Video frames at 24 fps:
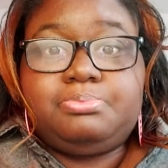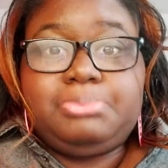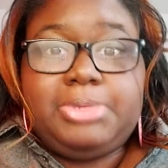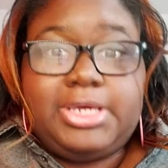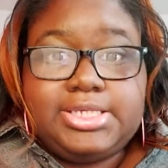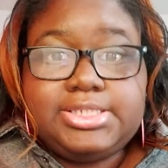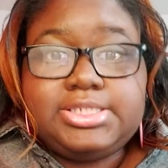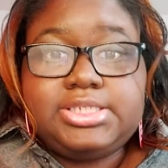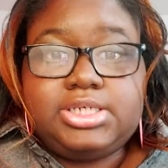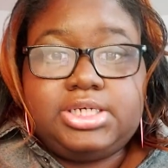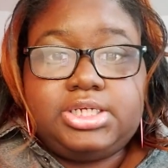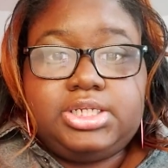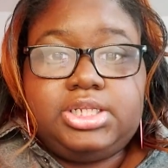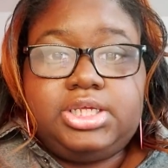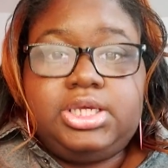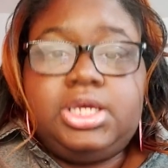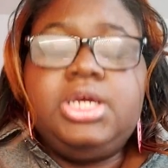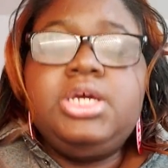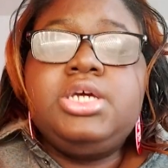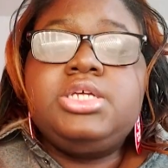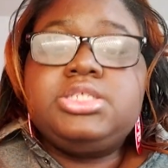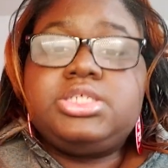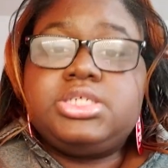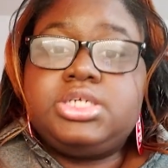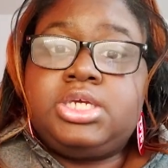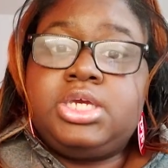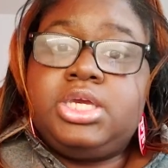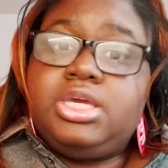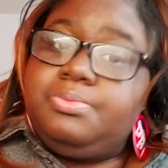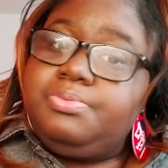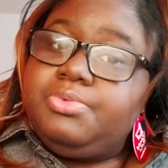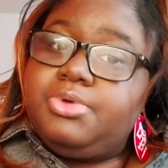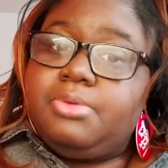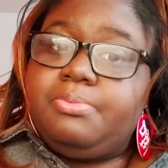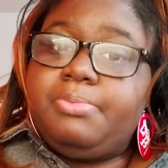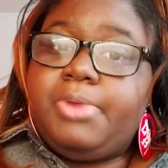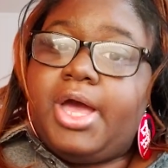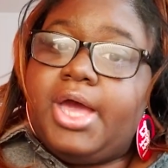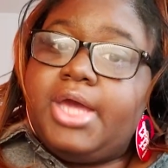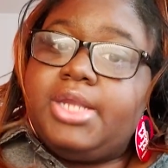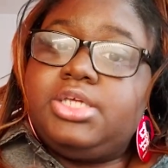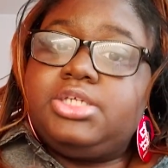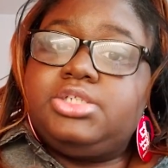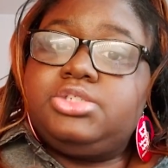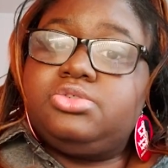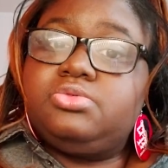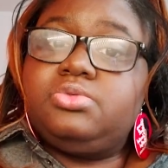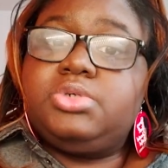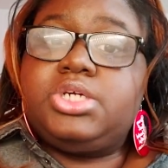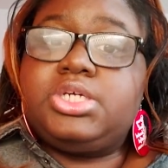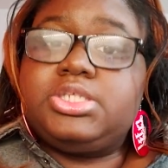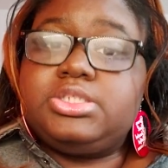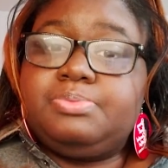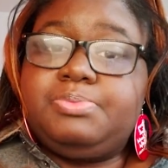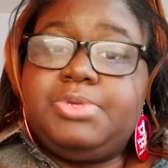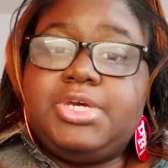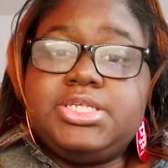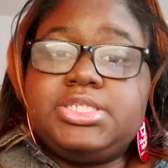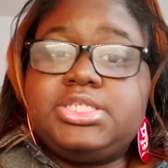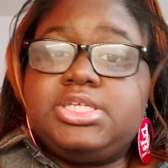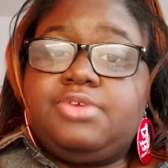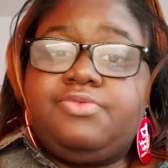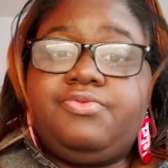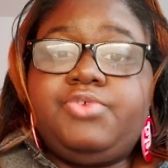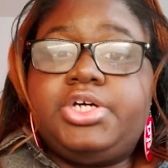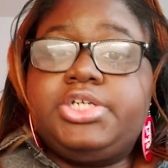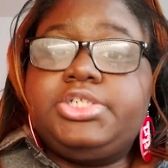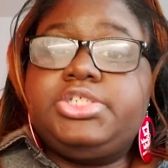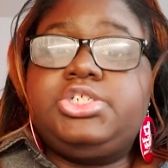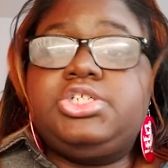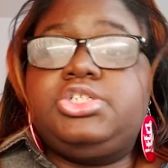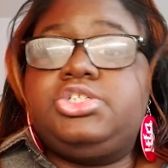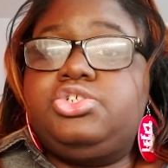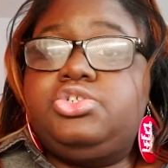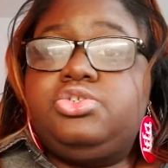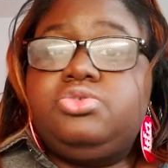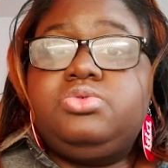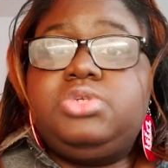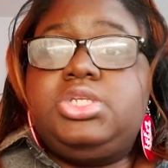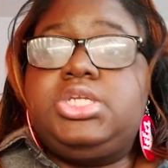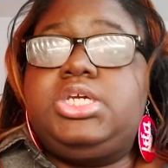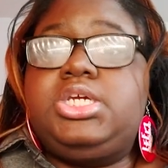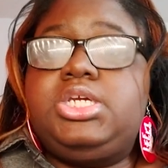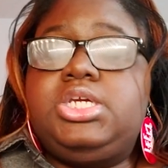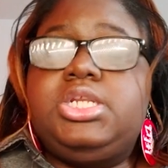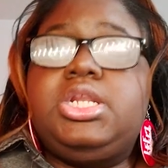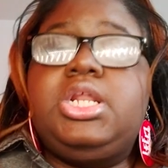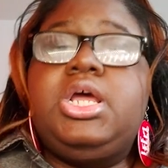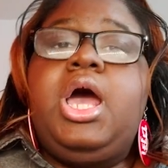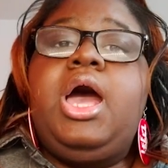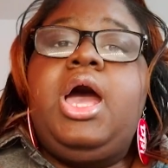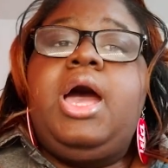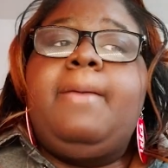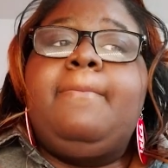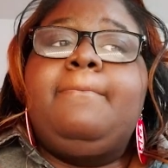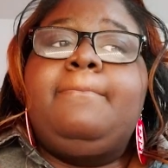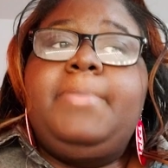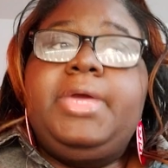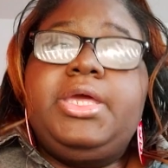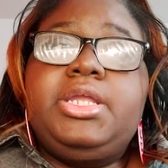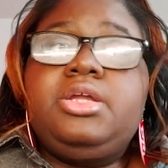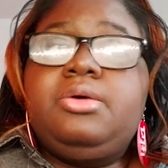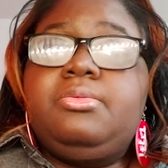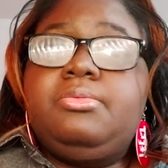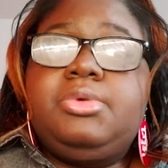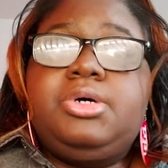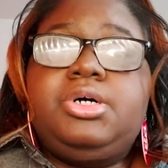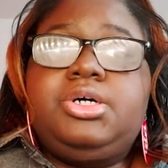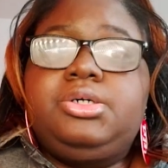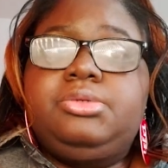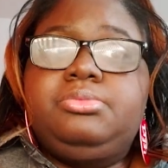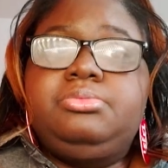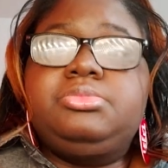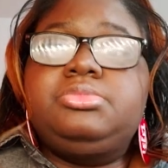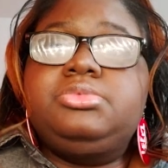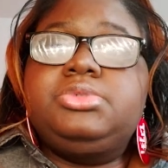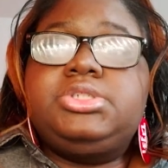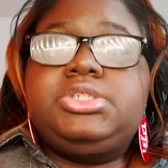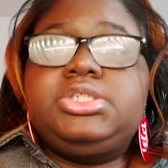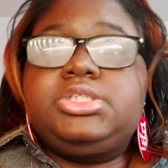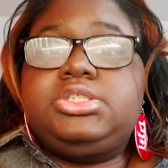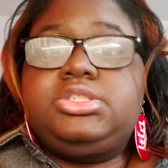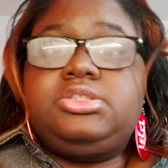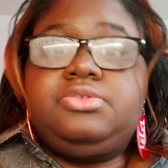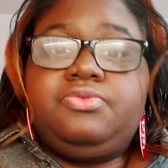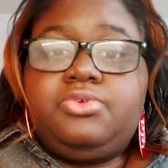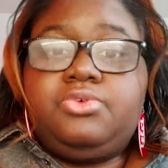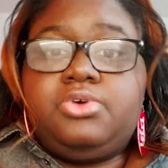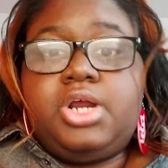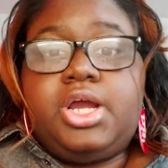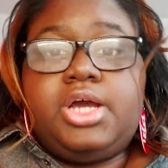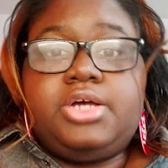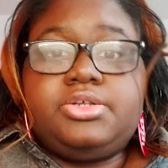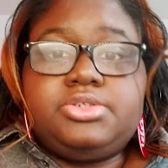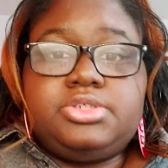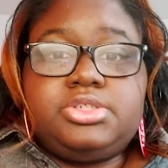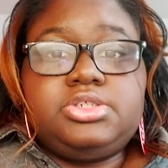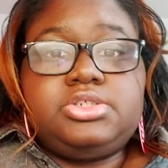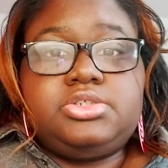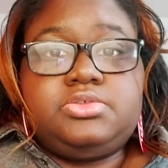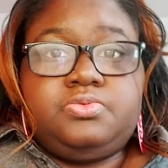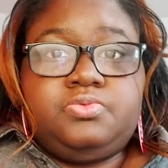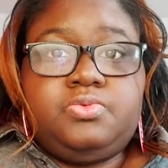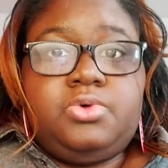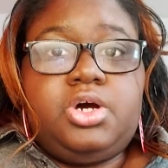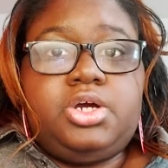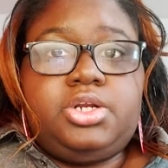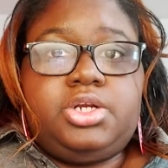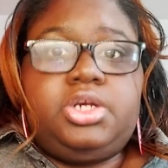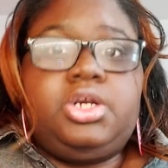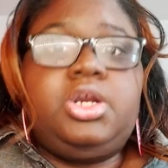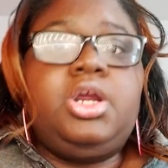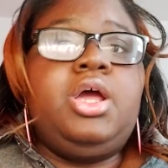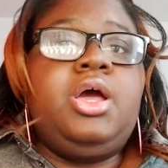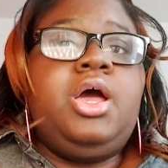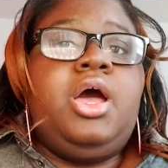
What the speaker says: Basically, to keep your body doing its basic functions, you need minimum 64 ounces of water.